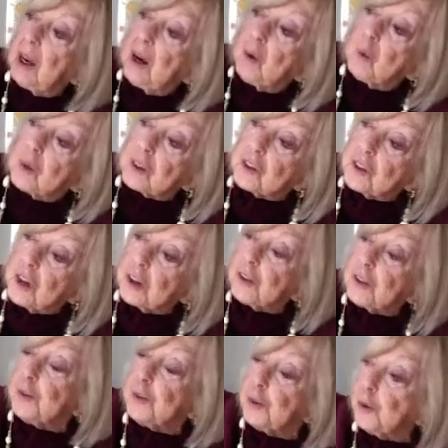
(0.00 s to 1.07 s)
was not
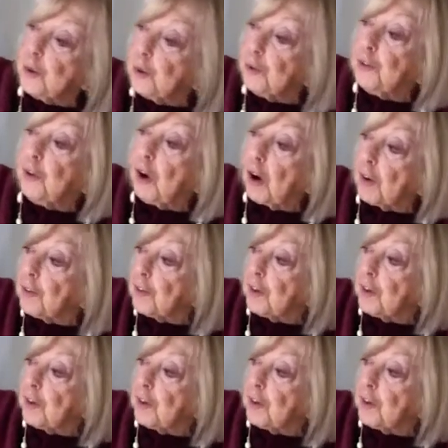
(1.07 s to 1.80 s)
too far